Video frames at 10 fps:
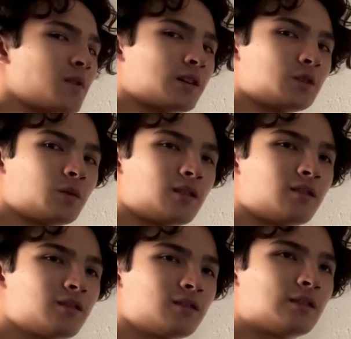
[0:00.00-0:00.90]
marsh one.
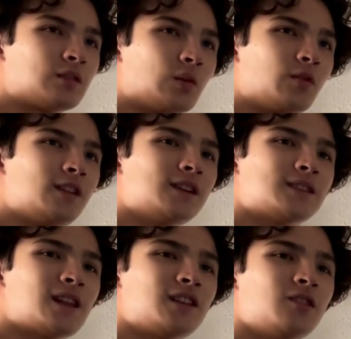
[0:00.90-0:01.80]
So I'm really
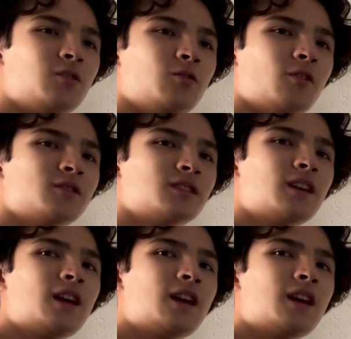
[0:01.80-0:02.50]
excited to do those.